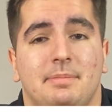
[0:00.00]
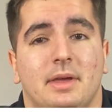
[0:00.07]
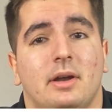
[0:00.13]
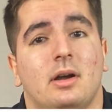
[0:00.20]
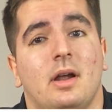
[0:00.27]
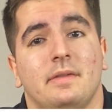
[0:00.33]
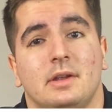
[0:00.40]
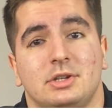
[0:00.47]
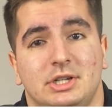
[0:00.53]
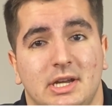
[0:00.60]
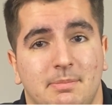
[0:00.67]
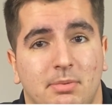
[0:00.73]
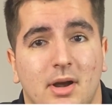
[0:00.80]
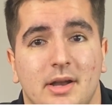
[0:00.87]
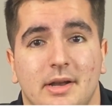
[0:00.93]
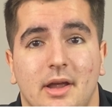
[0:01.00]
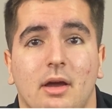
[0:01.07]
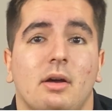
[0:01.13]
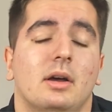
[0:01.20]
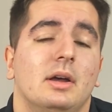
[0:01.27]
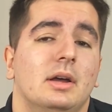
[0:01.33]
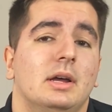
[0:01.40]
that are on the cheap right
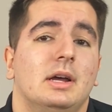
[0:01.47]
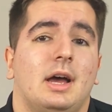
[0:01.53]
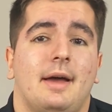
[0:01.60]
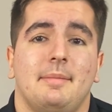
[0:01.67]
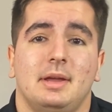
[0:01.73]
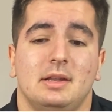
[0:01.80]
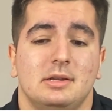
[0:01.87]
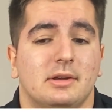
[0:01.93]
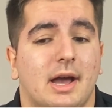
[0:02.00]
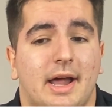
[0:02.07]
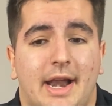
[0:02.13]
now. I mean, you got